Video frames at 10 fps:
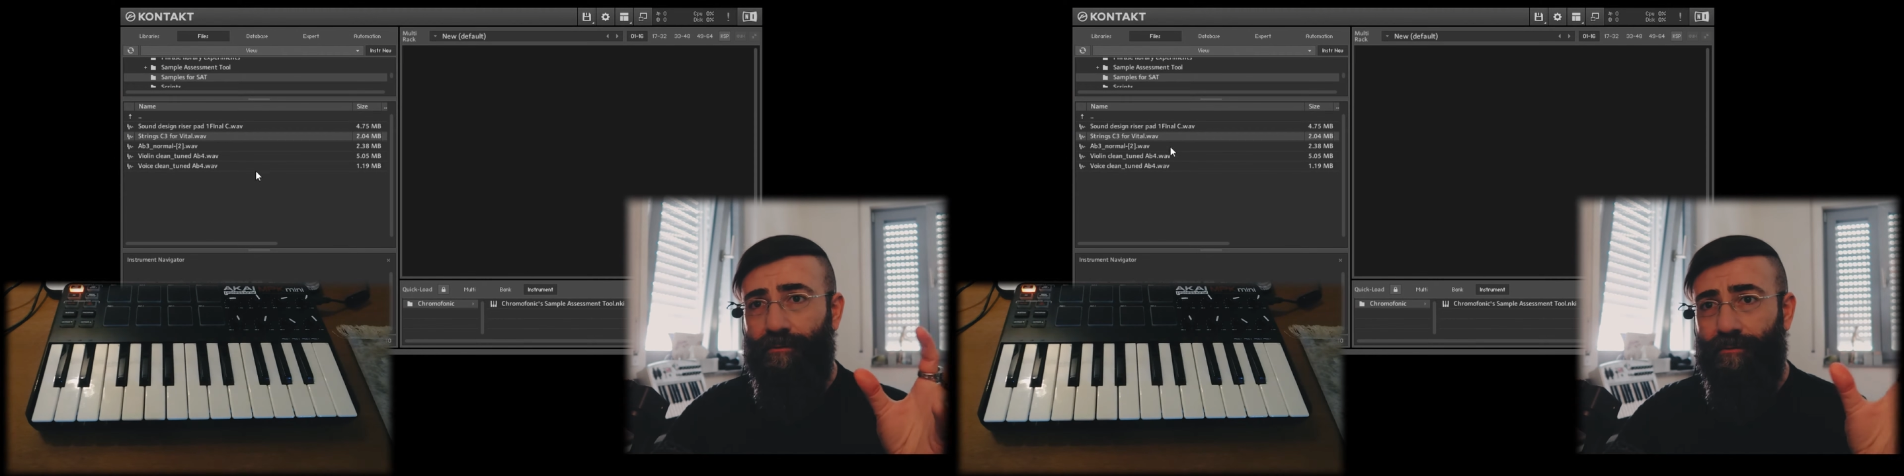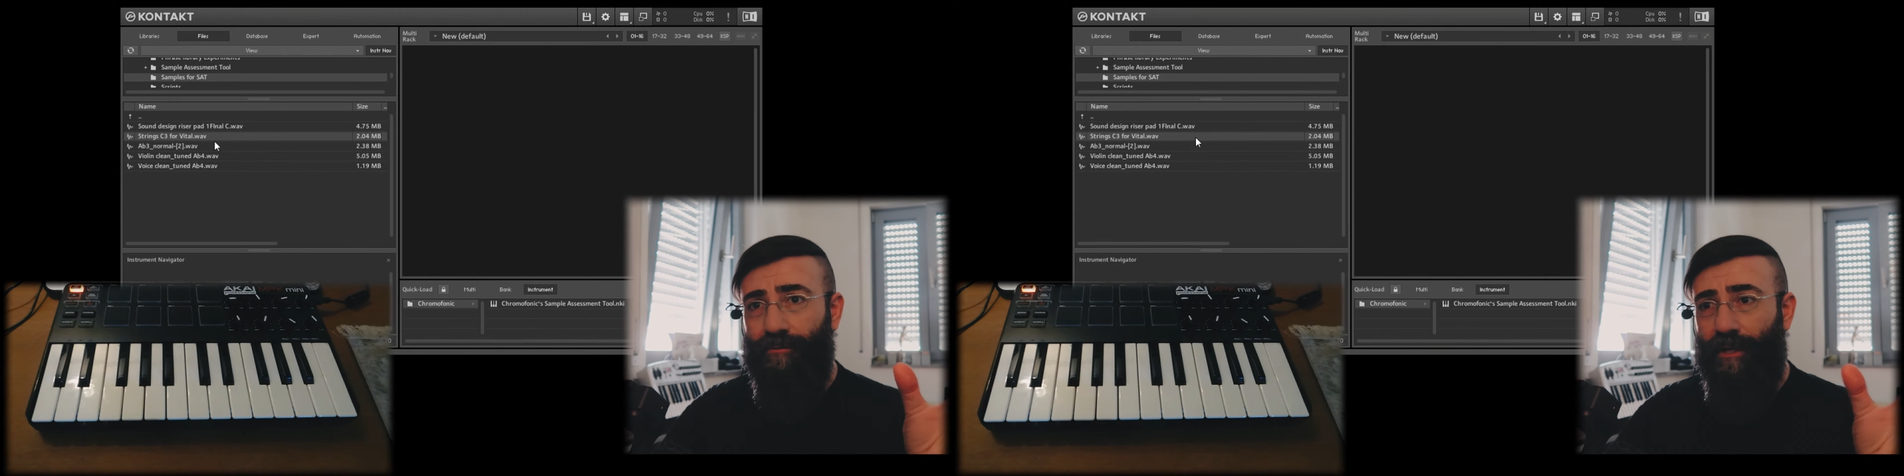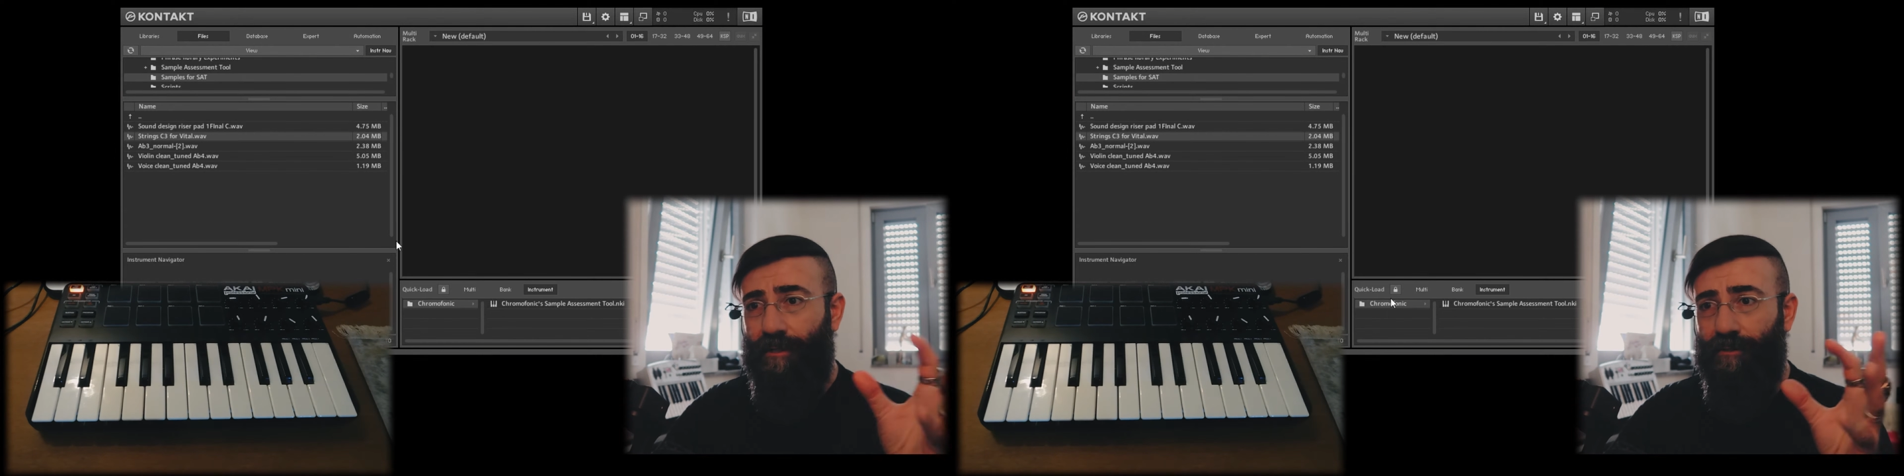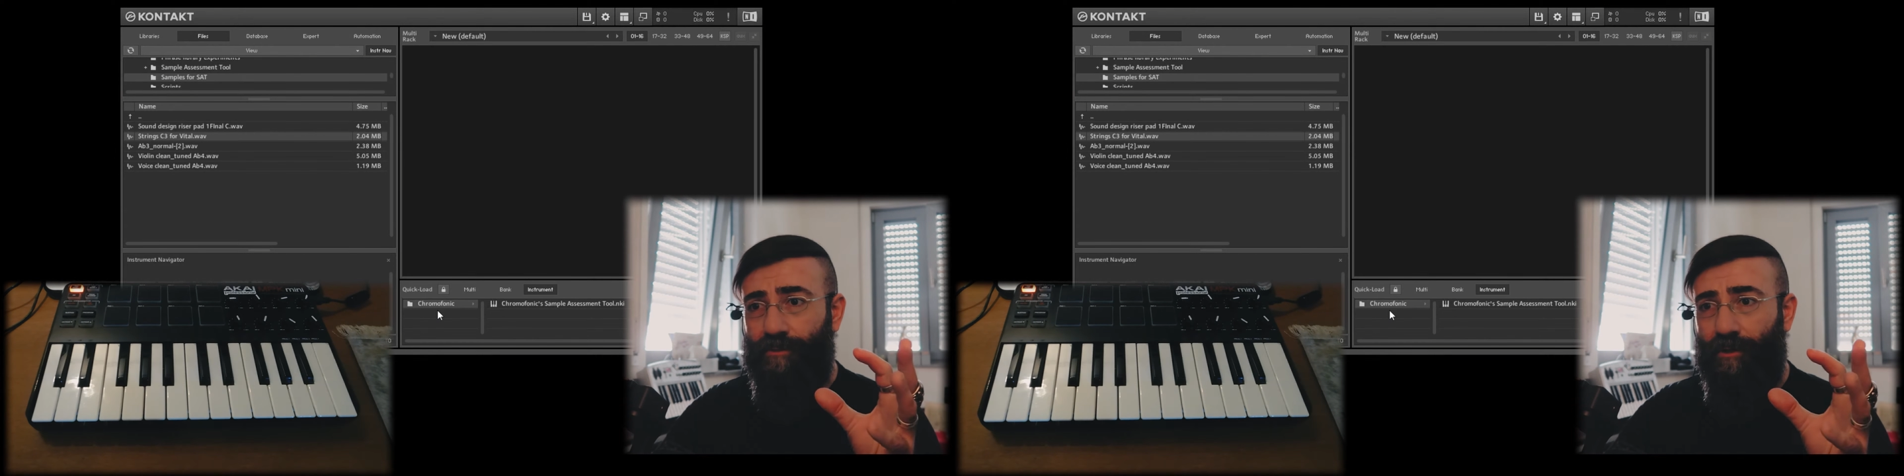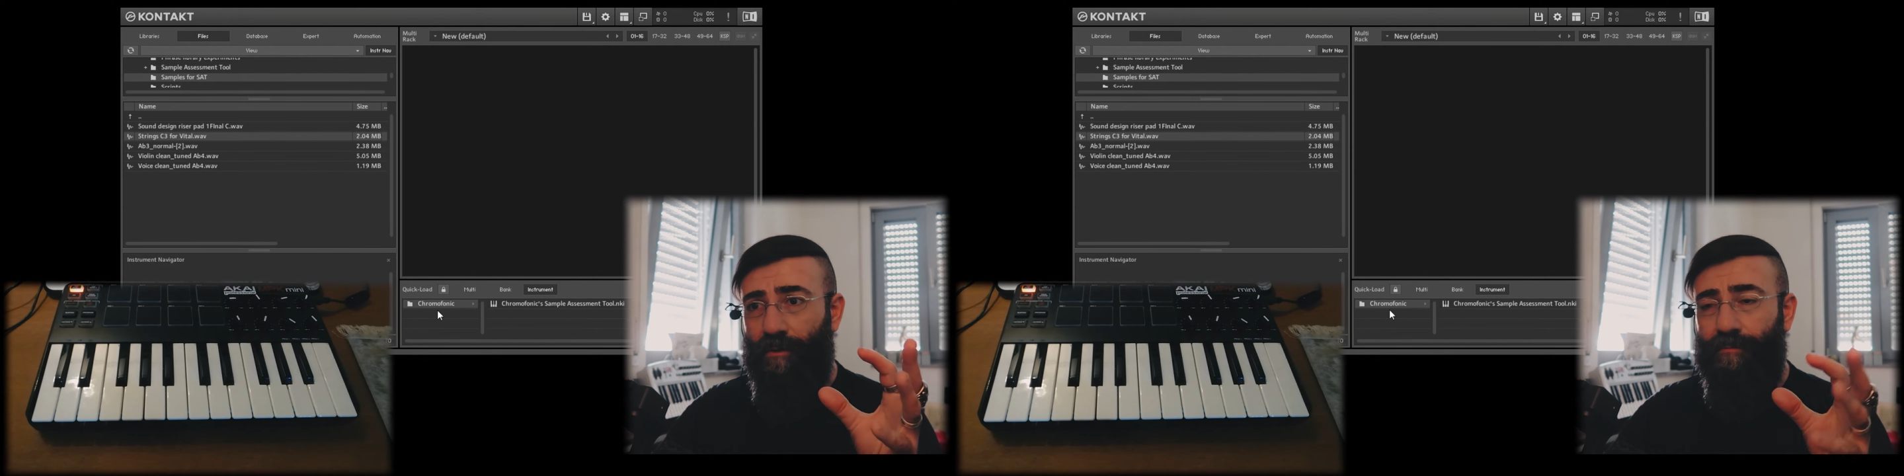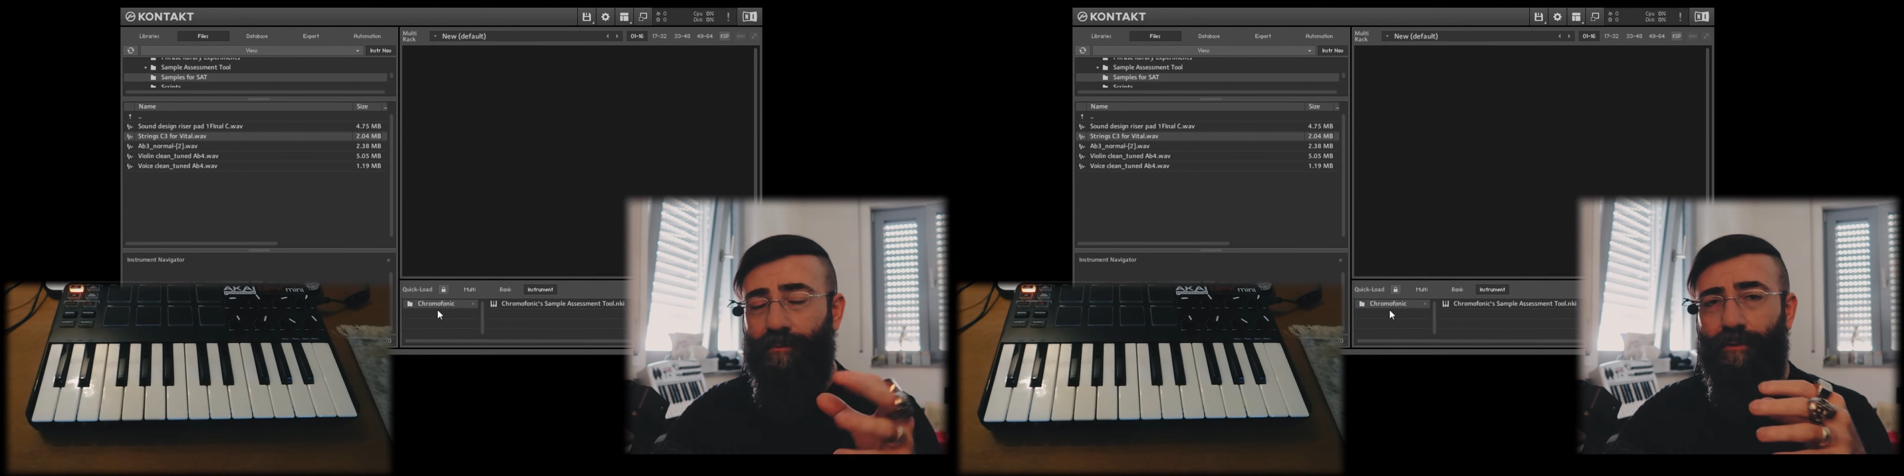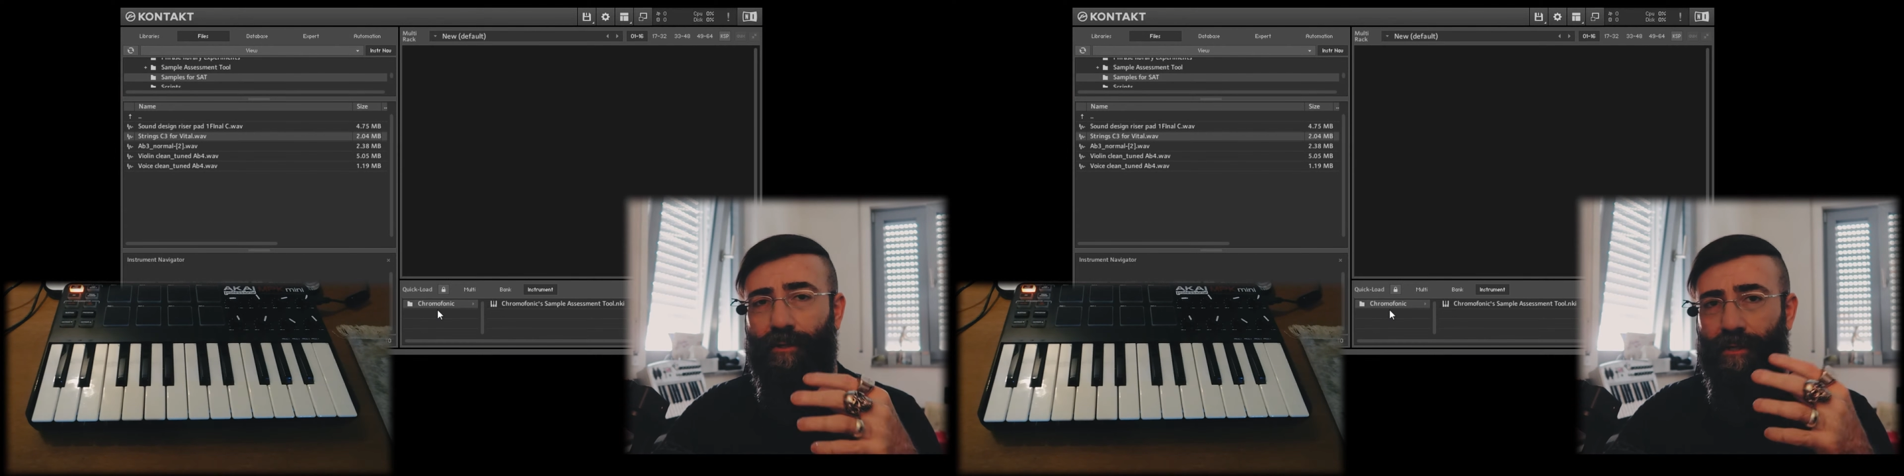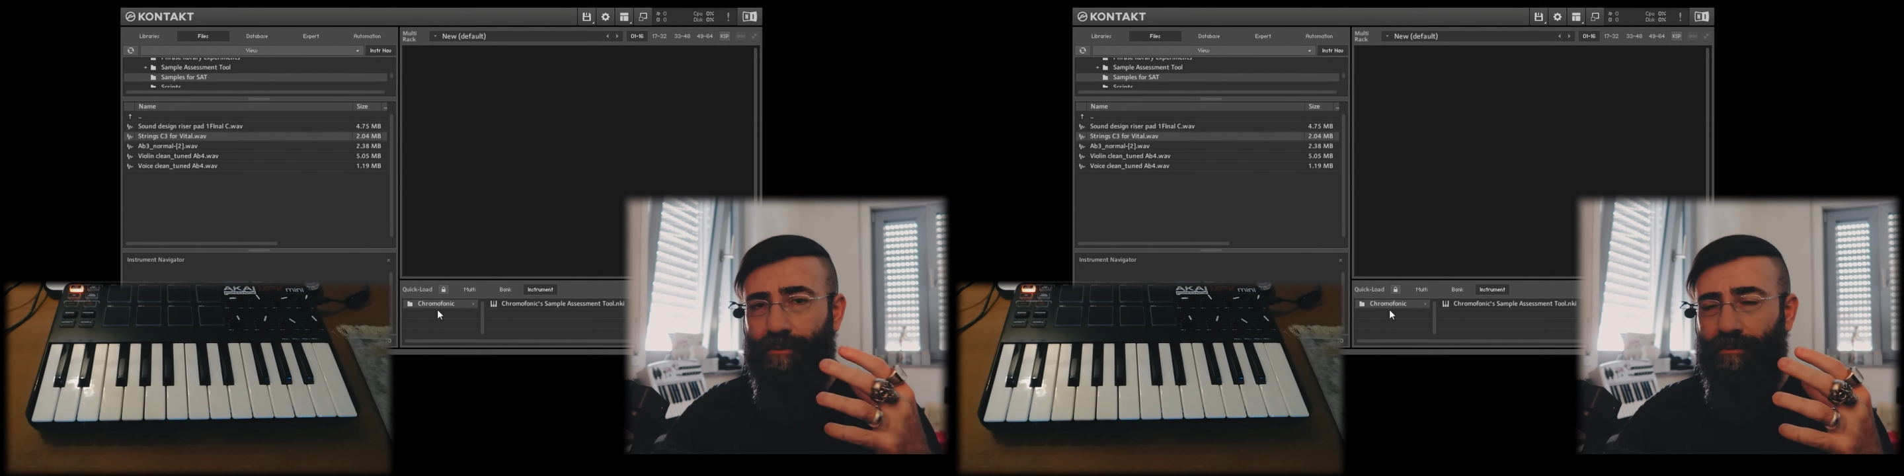to drag and drop your
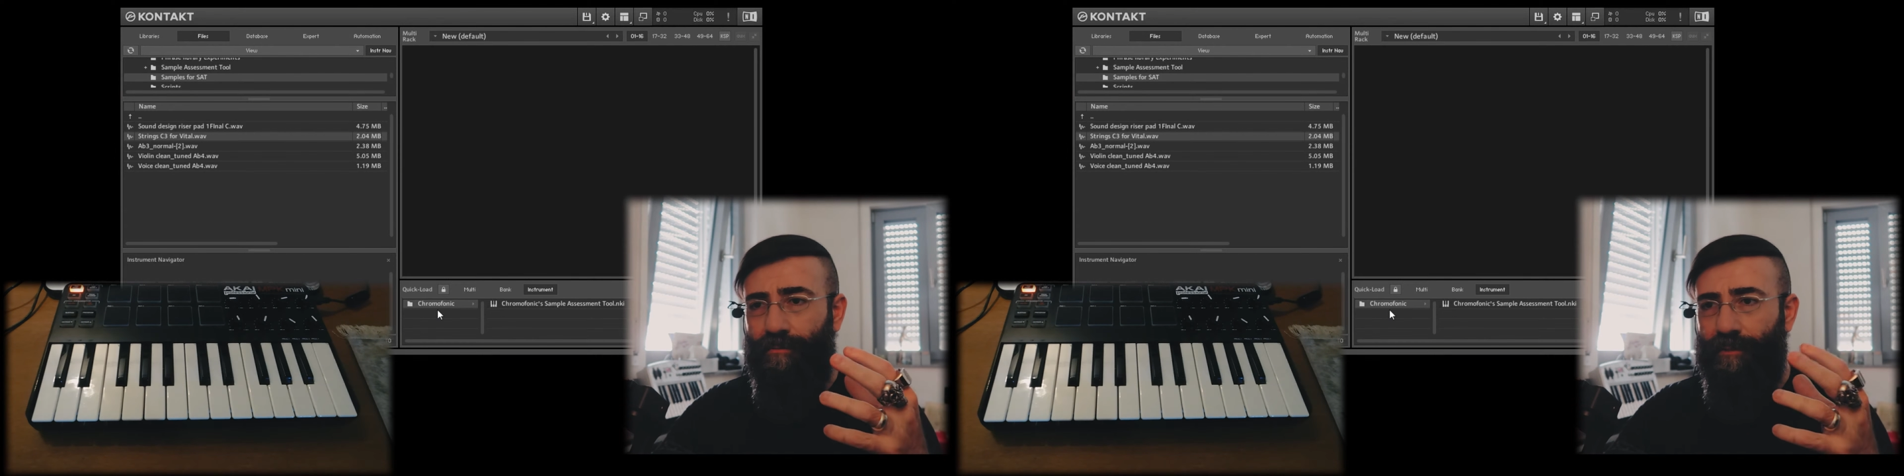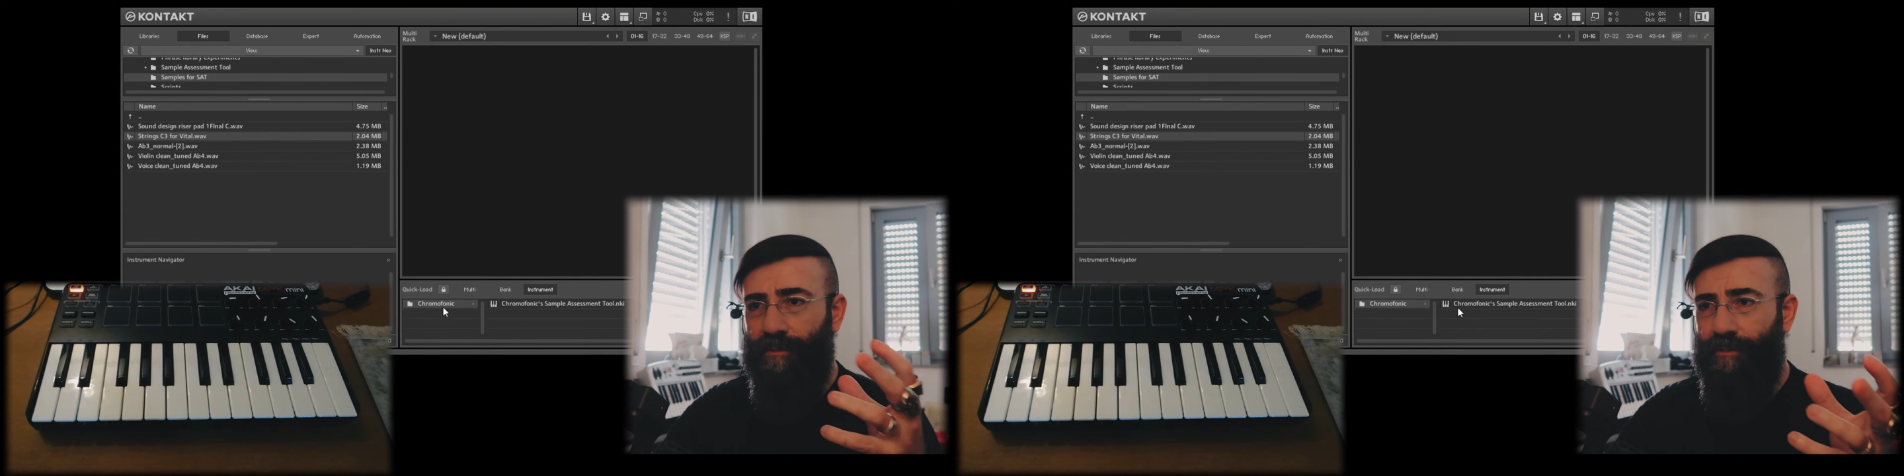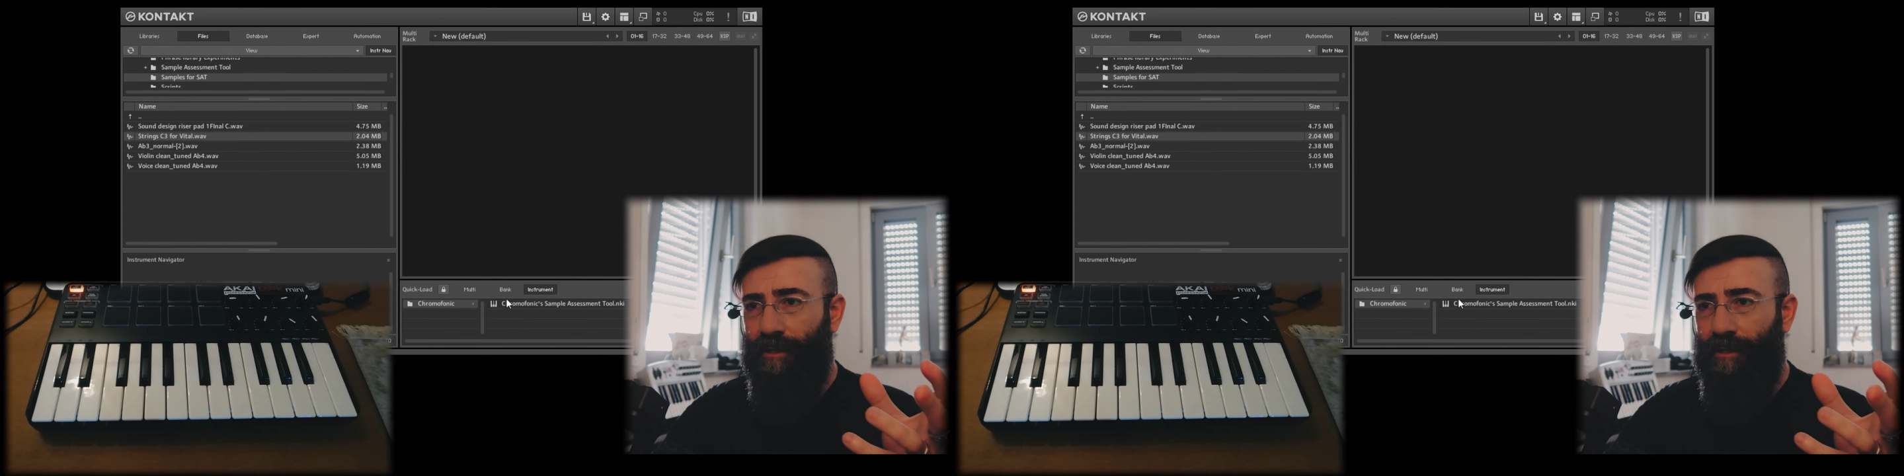instruments